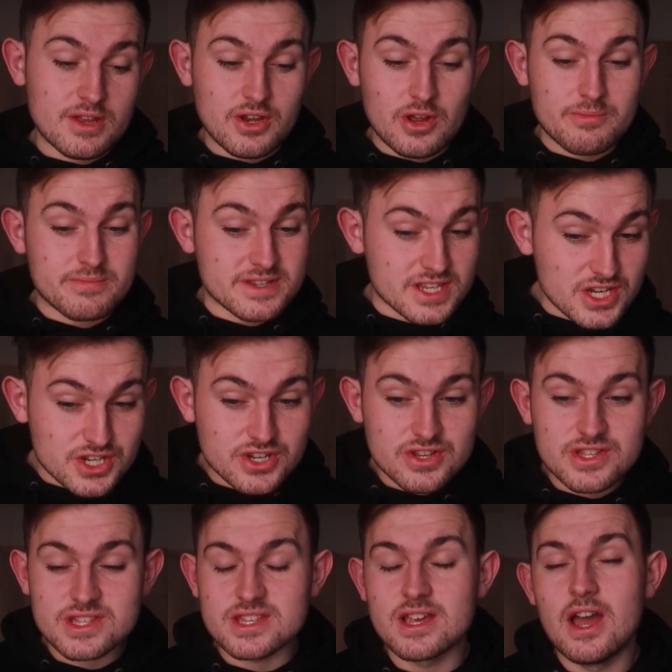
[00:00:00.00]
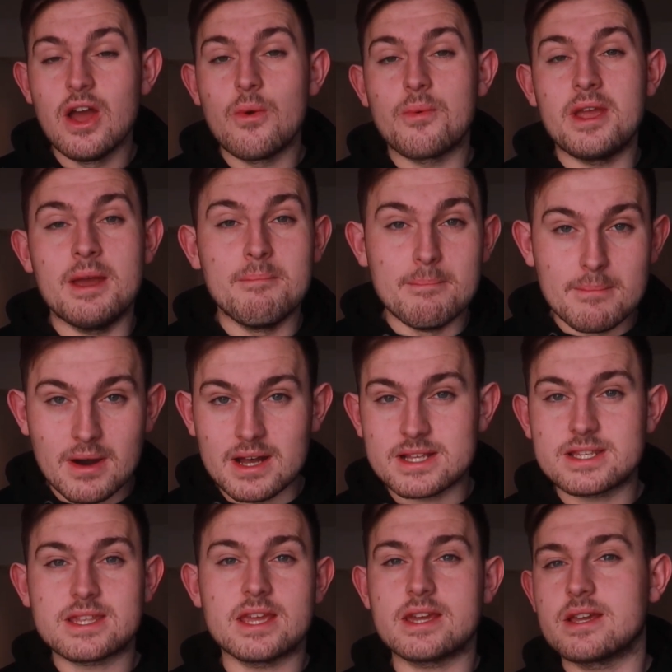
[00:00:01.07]
you know, positions, we
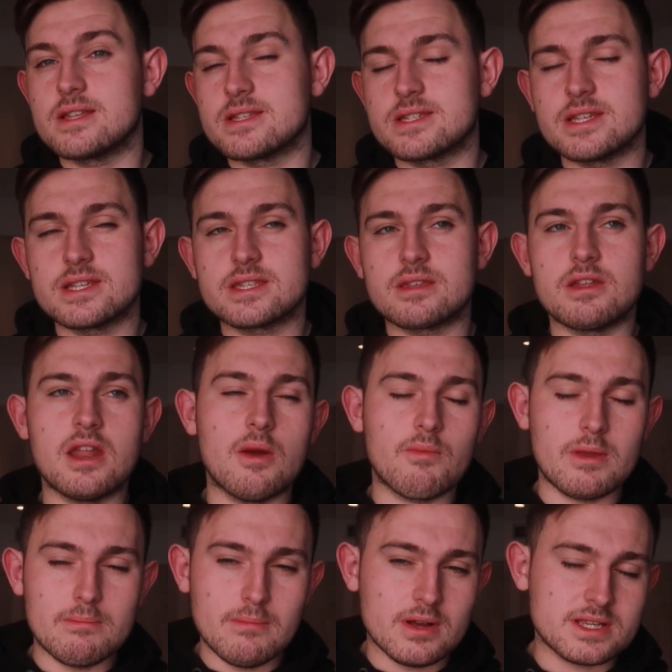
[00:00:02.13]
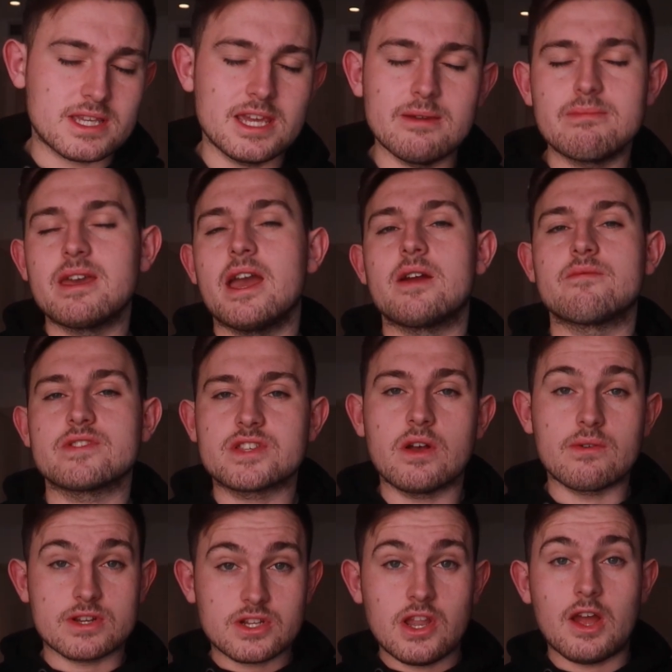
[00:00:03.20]
must stay consistent and we must keep getting
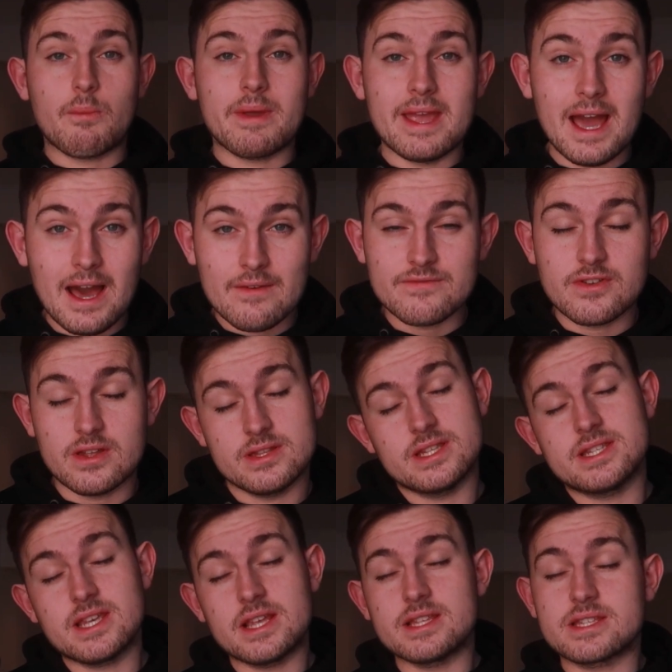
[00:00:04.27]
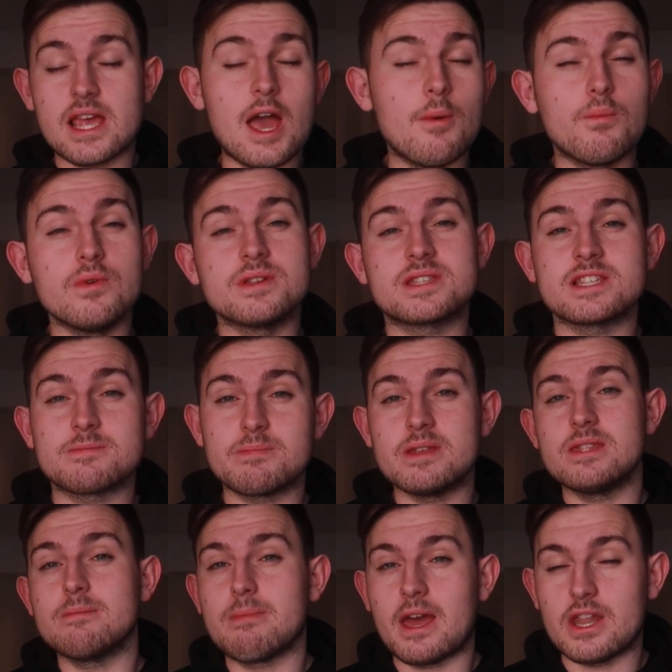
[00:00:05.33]
results like we have done since Edwards has
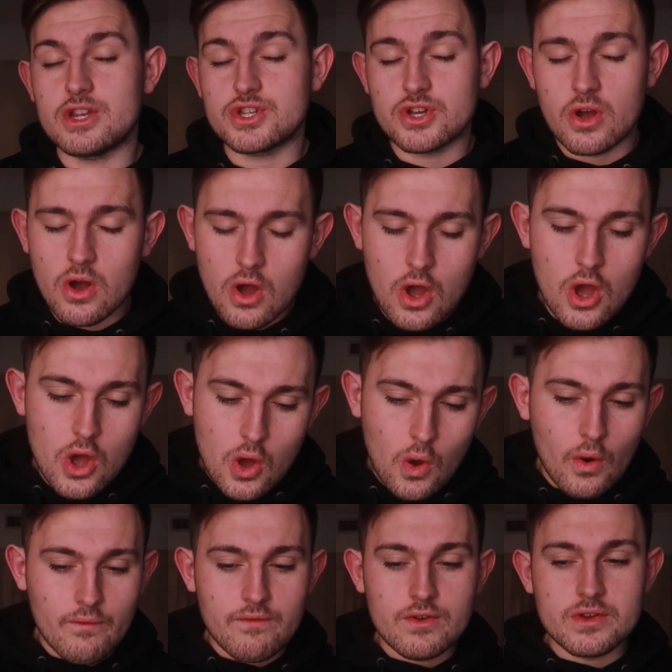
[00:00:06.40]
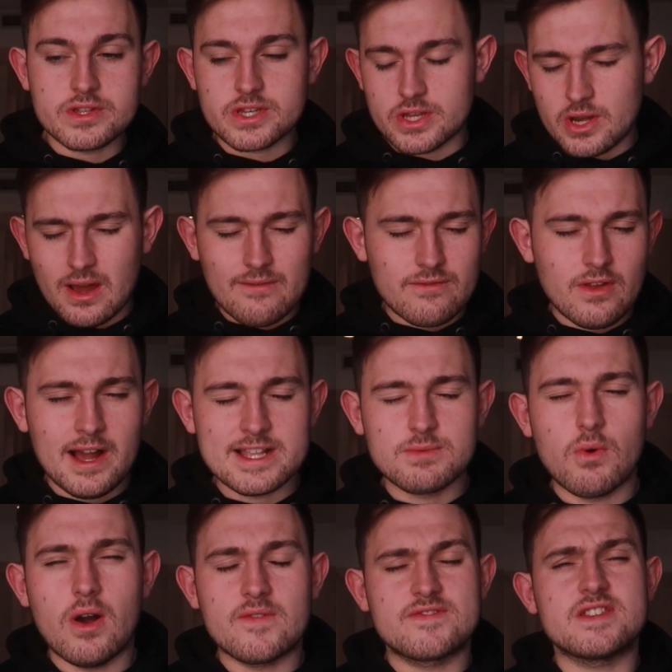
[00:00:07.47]
been the manager of Luton. I've
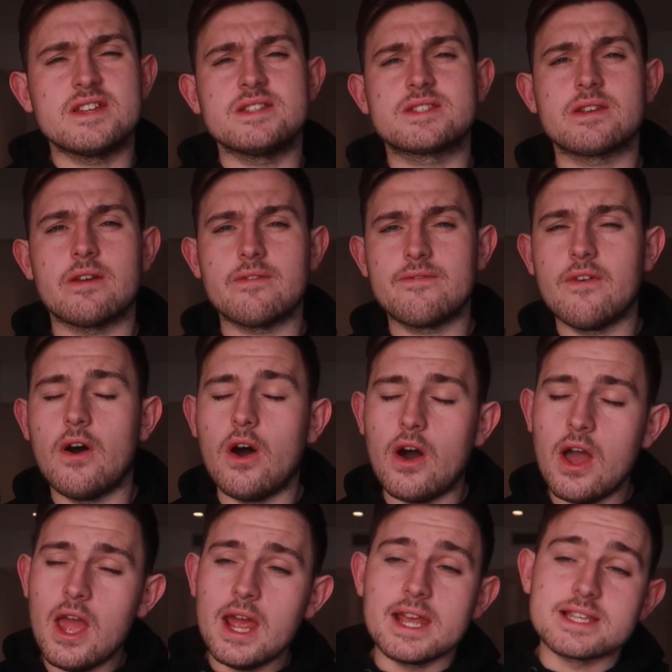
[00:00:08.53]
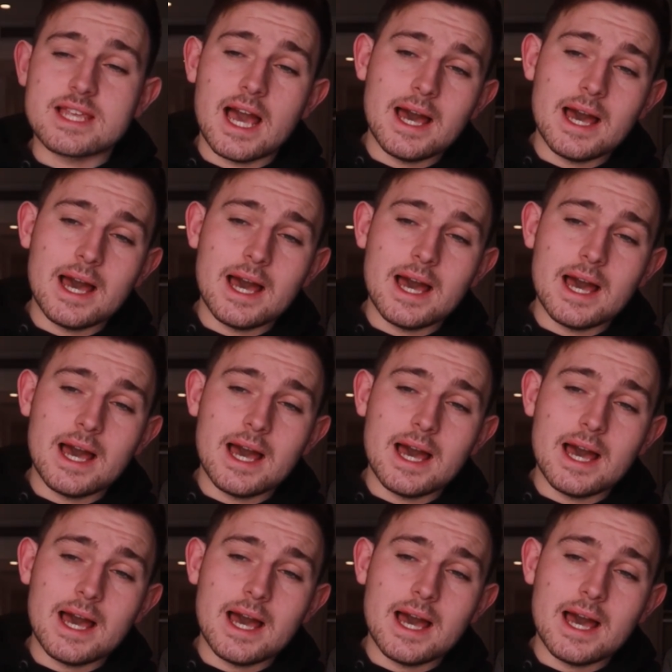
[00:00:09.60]
liked what I've seen so far. He's